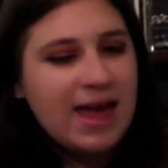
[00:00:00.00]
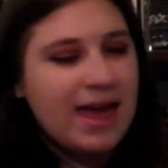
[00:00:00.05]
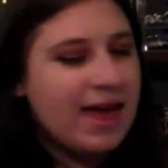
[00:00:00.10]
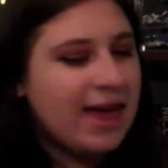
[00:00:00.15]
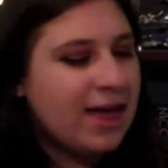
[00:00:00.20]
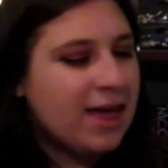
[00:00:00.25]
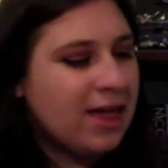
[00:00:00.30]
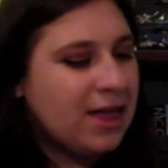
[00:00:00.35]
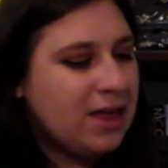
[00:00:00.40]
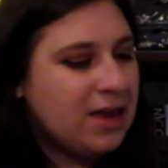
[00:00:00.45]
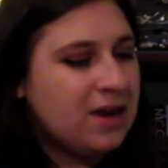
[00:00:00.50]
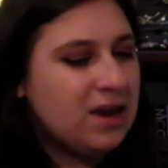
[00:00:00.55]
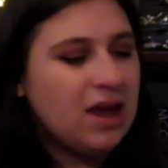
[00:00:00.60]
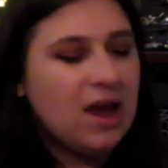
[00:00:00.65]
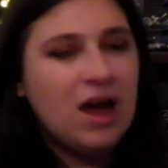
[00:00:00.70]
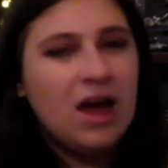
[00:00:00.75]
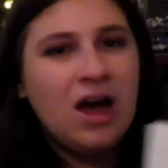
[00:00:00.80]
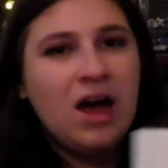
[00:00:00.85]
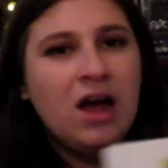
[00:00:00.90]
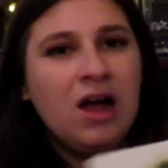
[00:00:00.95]
and
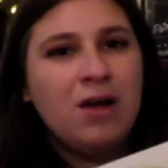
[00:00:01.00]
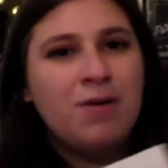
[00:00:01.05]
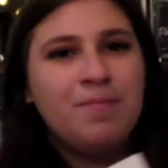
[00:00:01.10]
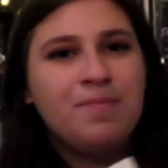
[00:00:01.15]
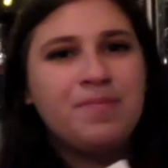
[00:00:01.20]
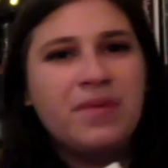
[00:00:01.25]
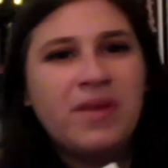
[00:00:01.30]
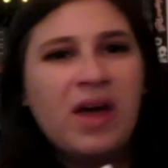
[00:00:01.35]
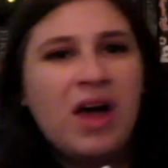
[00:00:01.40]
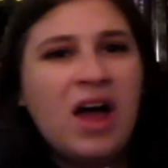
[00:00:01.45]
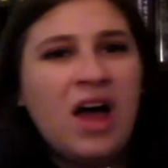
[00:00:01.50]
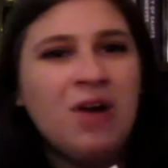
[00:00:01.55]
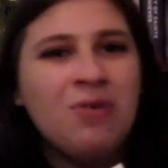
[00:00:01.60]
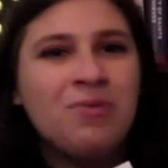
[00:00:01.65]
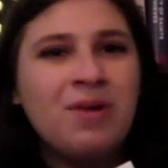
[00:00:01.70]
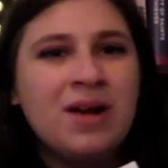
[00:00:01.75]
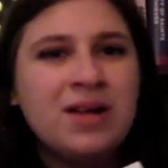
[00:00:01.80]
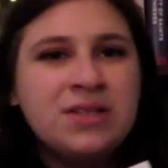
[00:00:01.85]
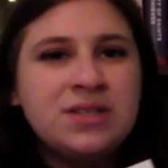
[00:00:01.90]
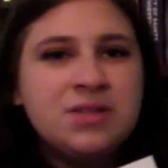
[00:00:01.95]
I
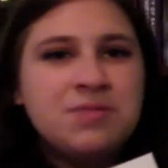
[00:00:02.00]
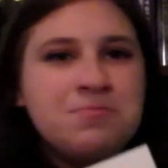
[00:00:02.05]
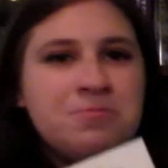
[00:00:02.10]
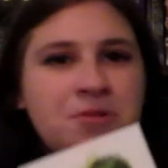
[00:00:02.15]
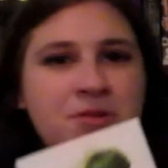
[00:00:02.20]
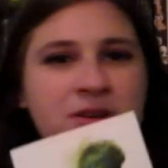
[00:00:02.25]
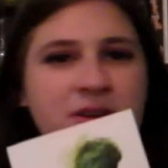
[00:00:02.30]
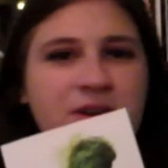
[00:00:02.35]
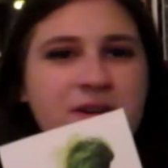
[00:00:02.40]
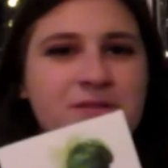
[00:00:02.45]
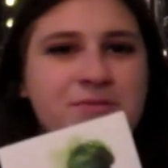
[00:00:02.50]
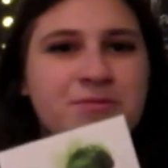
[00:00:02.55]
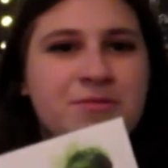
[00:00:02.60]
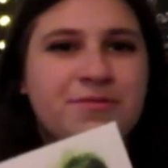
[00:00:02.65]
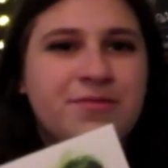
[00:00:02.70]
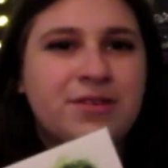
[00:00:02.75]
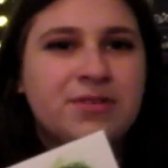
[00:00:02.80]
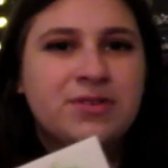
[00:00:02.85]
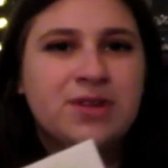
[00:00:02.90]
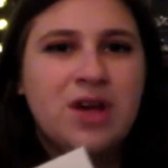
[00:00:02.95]
read some pretty good
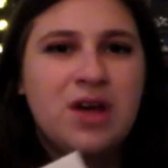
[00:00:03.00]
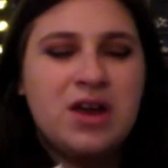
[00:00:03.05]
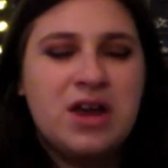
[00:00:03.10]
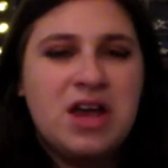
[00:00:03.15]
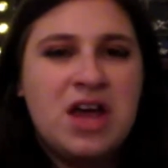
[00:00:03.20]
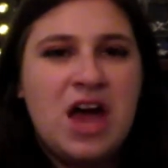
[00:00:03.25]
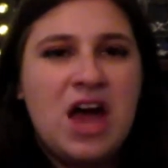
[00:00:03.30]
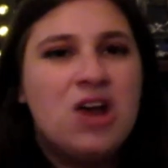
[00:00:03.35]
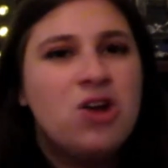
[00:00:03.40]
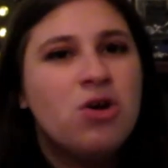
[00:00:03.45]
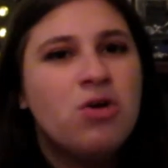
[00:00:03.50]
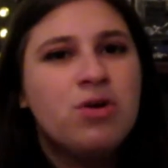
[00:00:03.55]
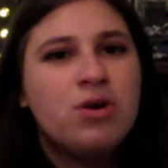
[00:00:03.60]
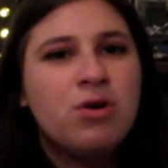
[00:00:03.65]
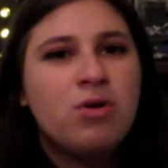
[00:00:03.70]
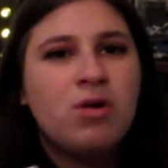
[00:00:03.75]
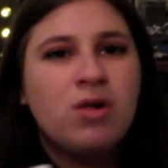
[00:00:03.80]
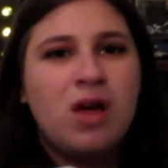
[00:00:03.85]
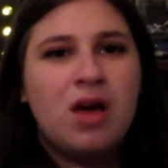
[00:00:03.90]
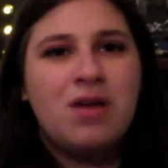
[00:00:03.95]
reviews on it. I don't
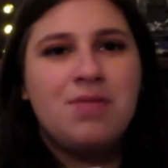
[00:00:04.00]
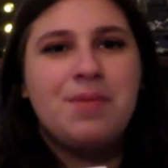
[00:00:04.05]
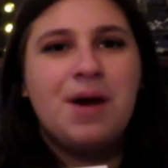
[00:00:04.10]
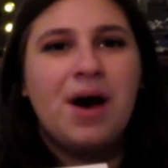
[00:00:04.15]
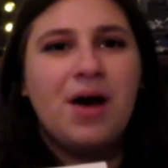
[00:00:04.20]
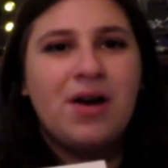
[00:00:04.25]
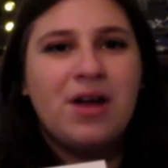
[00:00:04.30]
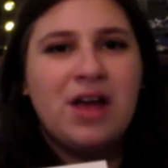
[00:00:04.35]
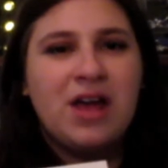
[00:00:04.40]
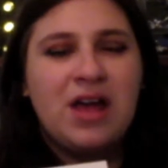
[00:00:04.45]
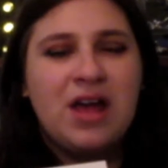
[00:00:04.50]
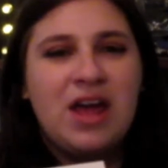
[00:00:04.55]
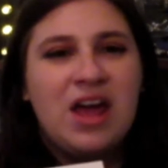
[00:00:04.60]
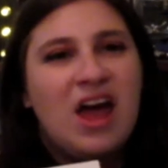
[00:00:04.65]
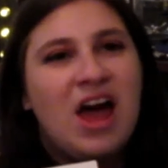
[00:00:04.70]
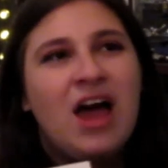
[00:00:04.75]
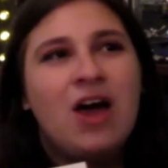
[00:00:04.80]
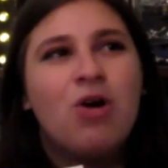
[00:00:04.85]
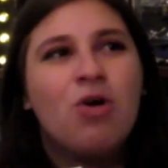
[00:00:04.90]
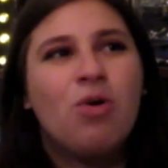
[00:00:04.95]
know a lot about it.
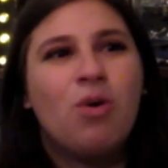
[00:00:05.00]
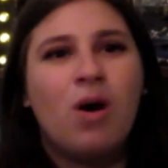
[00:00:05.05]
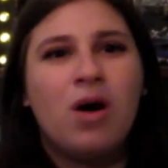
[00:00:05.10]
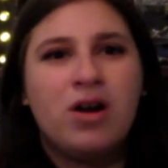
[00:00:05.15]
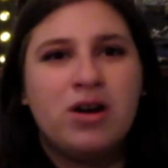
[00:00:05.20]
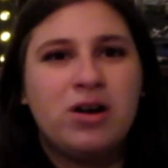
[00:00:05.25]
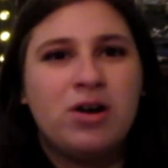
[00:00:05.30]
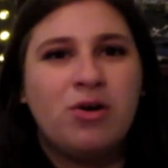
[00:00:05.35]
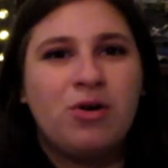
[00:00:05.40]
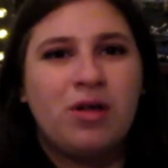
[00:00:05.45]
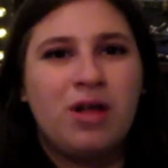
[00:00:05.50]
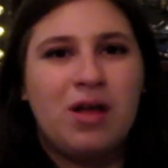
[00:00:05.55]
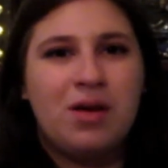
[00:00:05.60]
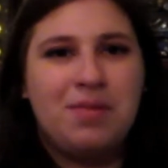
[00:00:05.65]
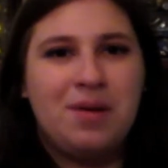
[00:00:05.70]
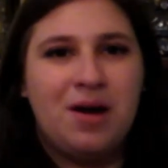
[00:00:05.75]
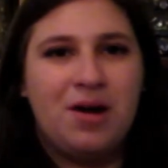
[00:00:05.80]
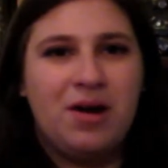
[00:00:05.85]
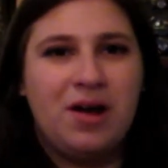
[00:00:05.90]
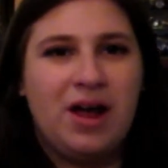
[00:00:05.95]
I don't want to know a lot
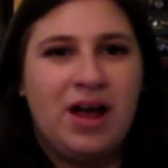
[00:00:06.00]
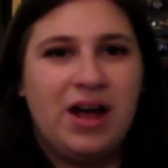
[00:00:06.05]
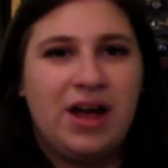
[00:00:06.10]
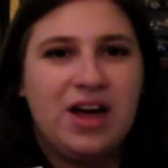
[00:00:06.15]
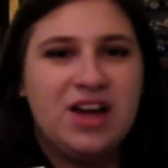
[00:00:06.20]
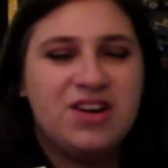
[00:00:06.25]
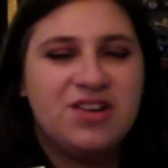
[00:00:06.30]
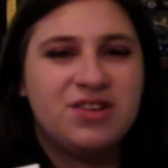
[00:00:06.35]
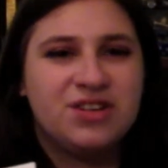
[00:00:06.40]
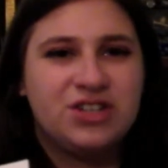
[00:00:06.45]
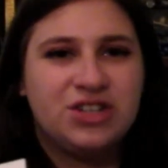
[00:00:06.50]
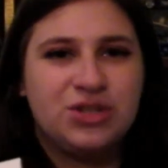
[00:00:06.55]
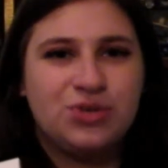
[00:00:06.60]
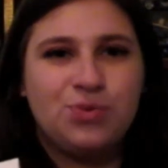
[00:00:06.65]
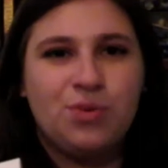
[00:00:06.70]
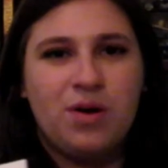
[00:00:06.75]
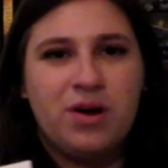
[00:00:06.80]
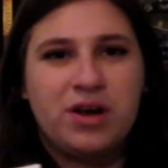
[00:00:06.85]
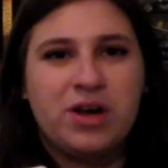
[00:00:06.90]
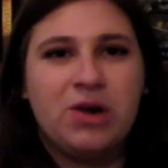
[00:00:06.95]
about it. I kind of
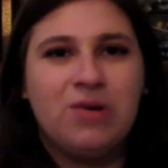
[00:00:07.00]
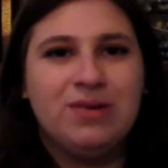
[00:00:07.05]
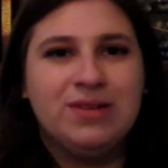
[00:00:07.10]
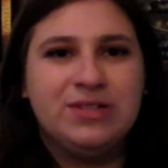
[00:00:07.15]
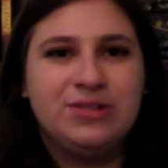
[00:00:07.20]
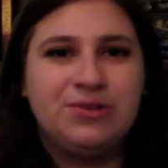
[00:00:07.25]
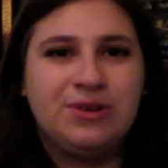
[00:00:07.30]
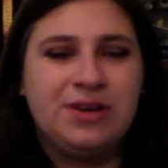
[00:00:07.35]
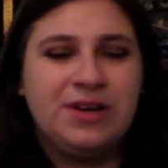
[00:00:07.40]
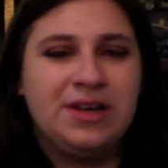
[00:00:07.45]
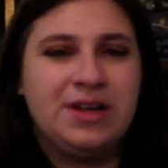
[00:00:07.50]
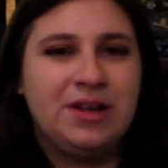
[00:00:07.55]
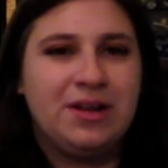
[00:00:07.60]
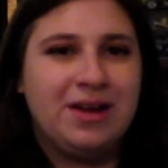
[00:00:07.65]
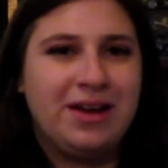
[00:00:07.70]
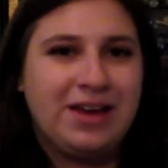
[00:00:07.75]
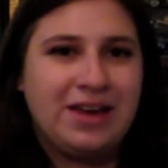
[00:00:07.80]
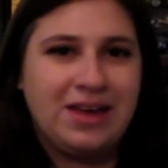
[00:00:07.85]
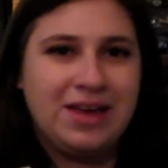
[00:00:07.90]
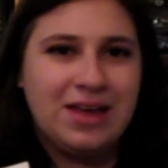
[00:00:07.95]
just want to go into it
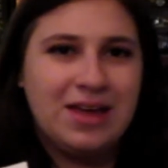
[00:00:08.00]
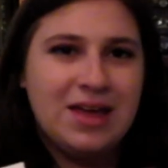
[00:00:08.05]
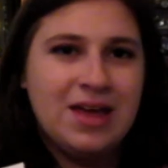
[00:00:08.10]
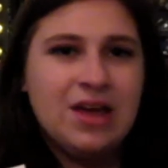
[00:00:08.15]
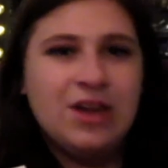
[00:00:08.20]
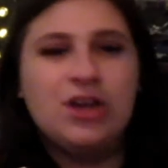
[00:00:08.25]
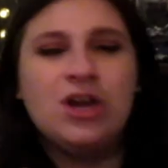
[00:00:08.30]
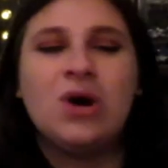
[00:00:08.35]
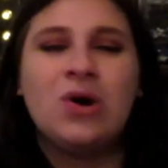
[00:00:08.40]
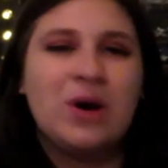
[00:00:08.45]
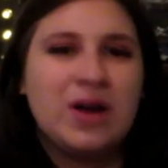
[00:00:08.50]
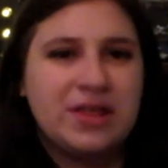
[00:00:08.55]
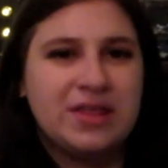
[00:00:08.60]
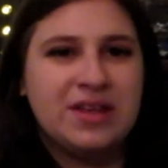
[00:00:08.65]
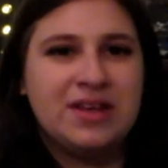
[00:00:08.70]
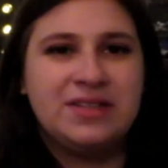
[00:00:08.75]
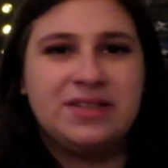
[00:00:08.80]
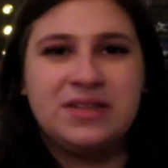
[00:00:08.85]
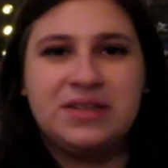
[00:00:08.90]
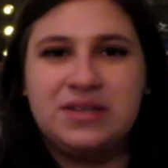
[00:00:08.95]
like knowing
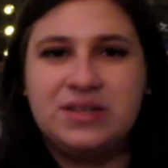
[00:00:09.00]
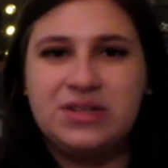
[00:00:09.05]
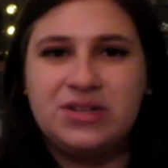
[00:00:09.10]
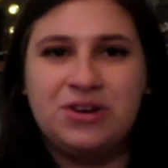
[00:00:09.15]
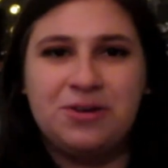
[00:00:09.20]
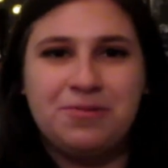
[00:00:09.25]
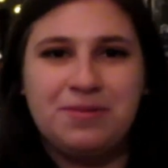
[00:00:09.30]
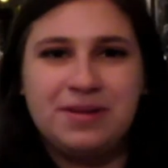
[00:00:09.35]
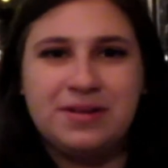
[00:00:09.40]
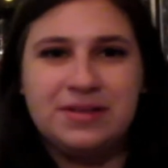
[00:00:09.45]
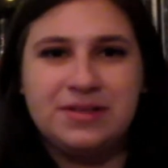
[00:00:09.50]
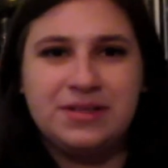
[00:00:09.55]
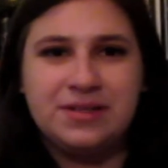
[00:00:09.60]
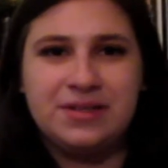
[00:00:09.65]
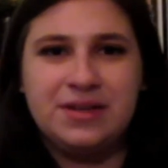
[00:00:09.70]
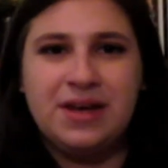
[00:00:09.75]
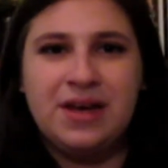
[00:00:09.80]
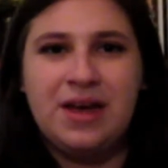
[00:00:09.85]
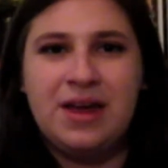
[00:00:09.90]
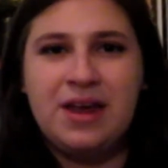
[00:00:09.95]
that it's a dystopian
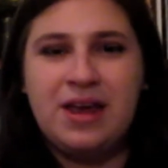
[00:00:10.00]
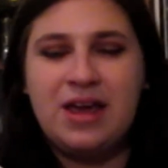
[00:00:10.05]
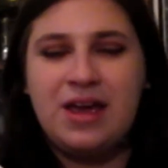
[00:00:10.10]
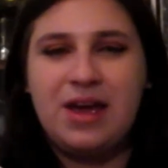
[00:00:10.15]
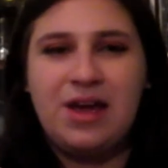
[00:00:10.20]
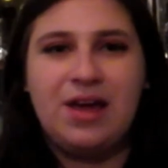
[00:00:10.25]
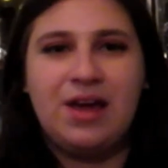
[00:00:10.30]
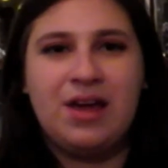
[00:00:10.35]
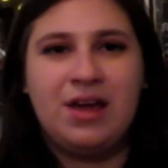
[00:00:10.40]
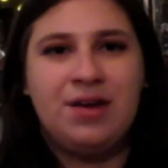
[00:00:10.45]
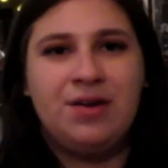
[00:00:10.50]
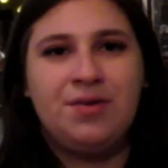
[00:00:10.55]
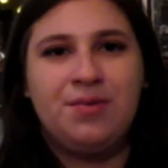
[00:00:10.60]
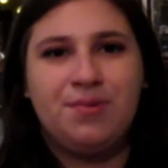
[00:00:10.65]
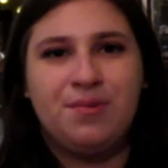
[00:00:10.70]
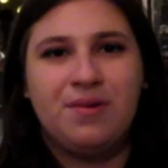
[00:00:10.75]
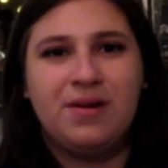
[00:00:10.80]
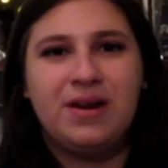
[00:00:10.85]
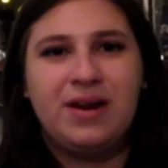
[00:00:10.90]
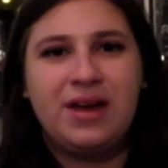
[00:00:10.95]
society
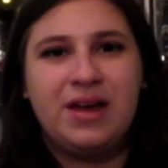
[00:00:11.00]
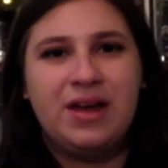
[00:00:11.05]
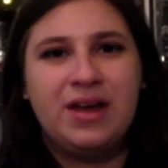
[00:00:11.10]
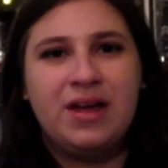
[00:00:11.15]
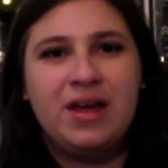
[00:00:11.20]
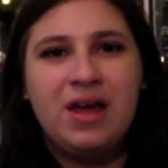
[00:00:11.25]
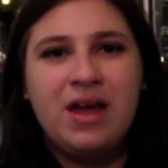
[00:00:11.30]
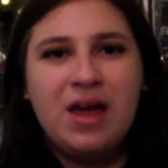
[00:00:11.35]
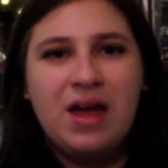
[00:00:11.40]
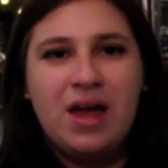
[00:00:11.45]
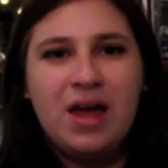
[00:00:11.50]
and read it.